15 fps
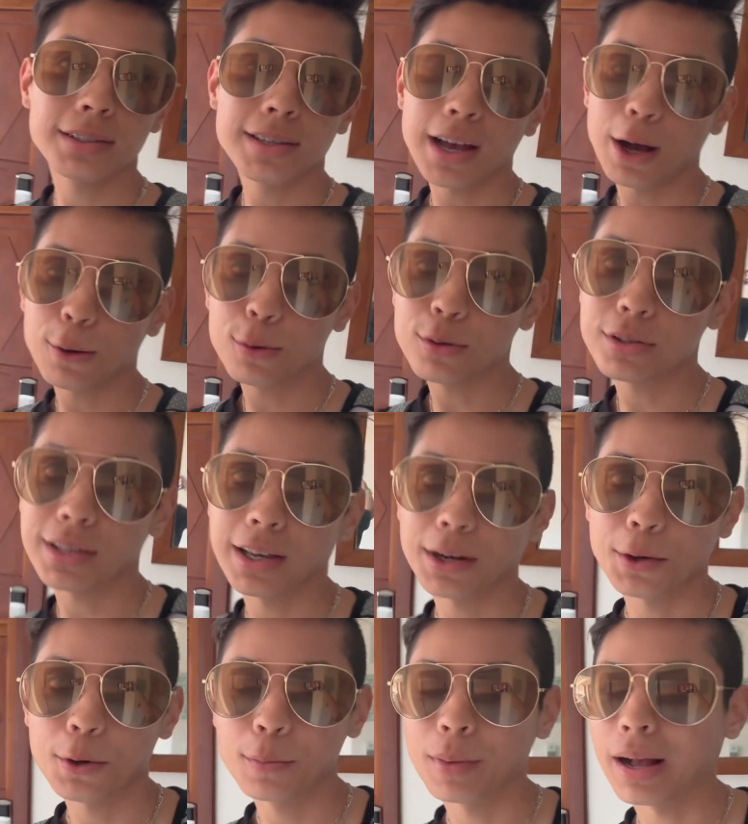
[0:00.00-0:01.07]
the towel, so I had
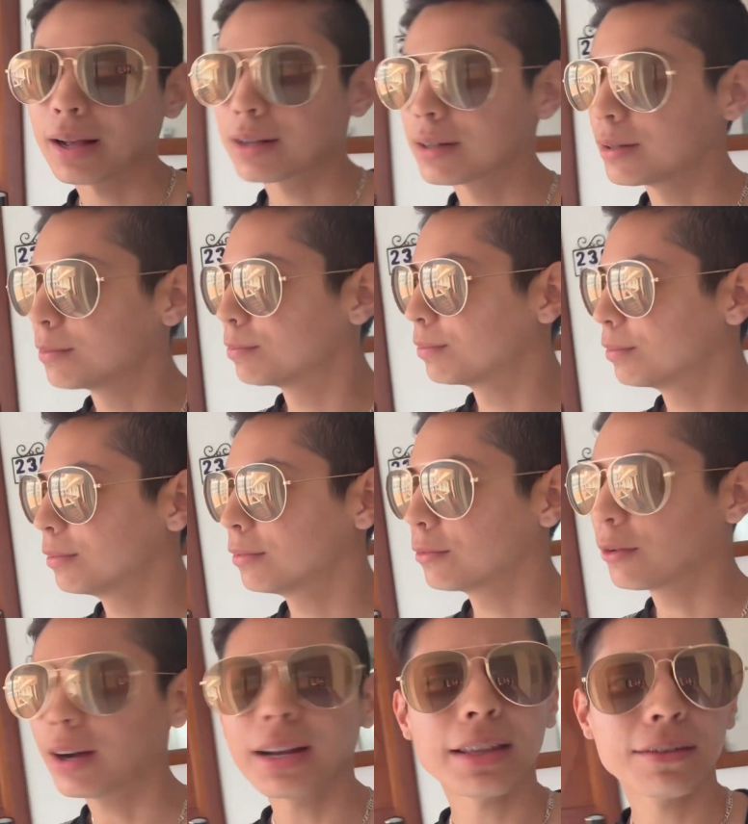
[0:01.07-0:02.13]
to go back up.
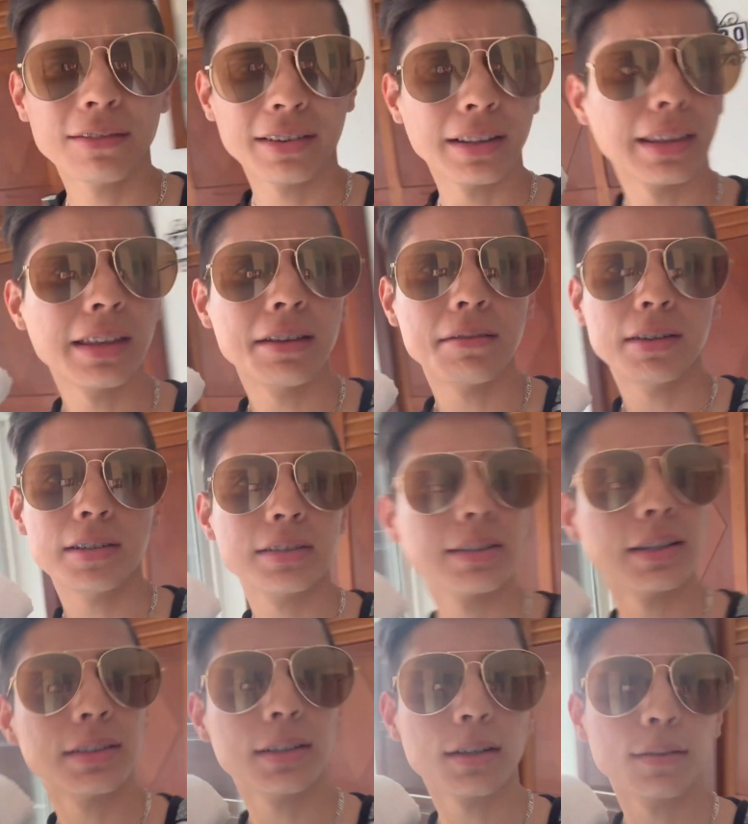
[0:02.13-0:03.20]
Well, I didn't even leave. I just
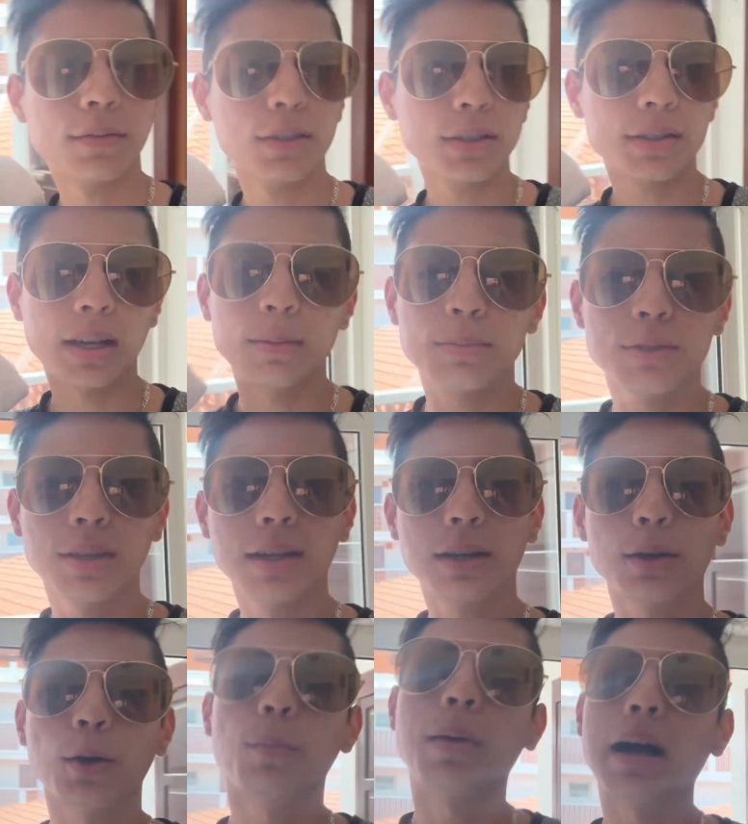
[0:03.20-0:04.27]
like took a few steps and I had
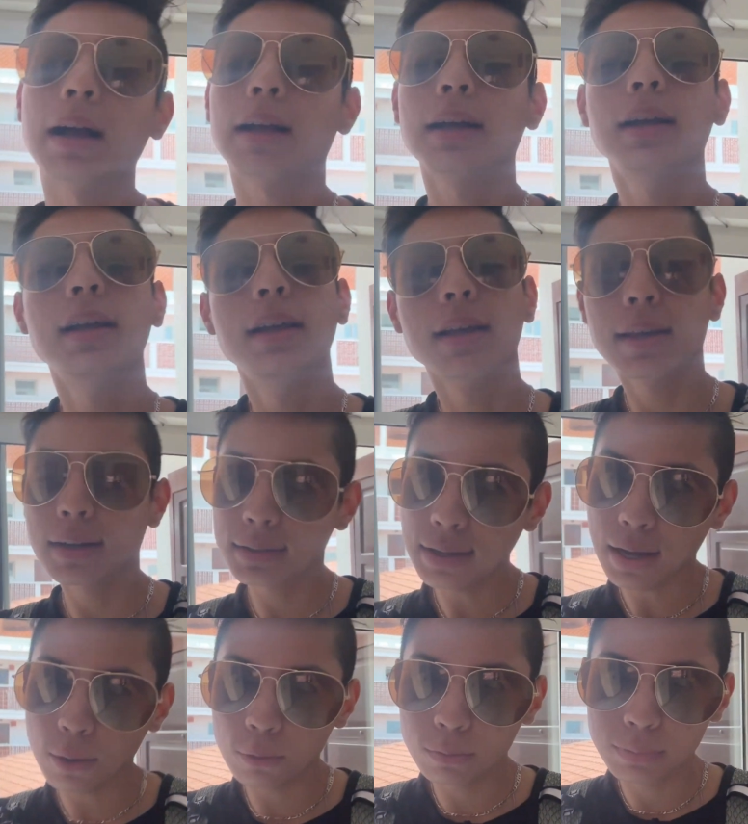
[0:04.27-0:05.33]
to go back, get a
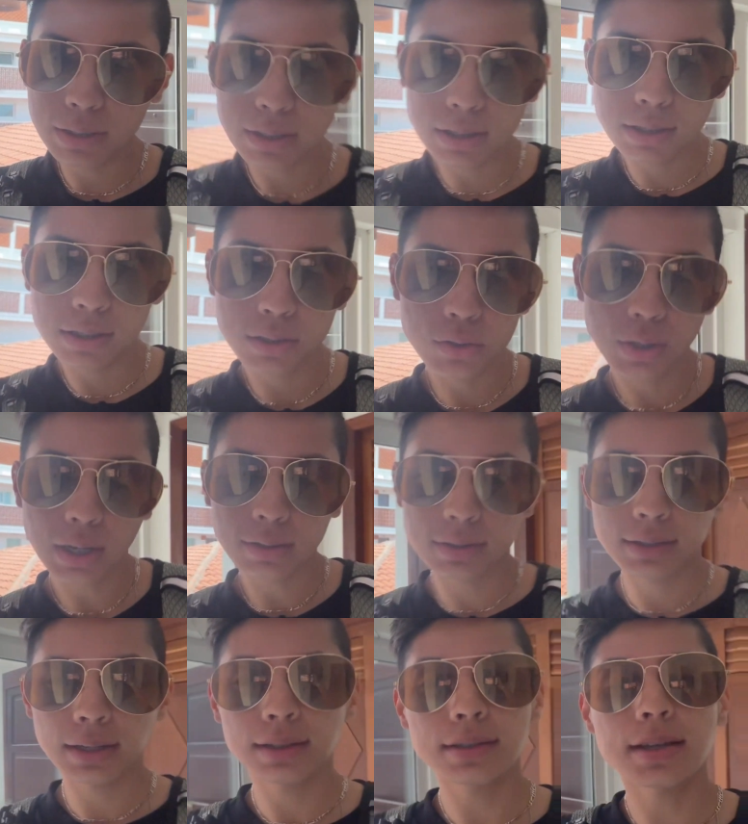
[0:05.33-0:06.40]
towel because you had to
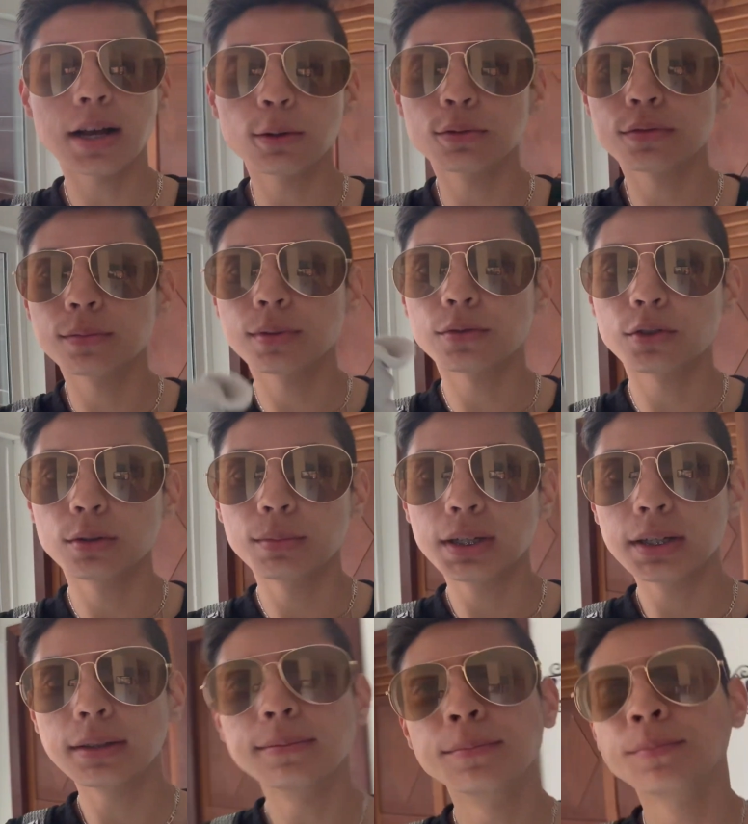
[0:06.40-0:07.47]
take the towels from the room
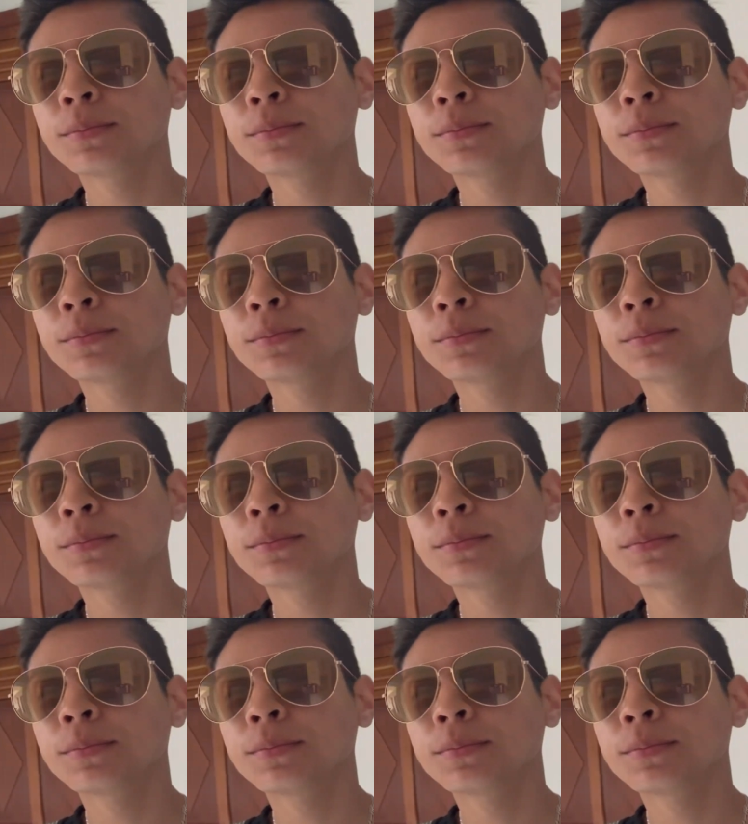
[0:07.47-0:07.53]
here.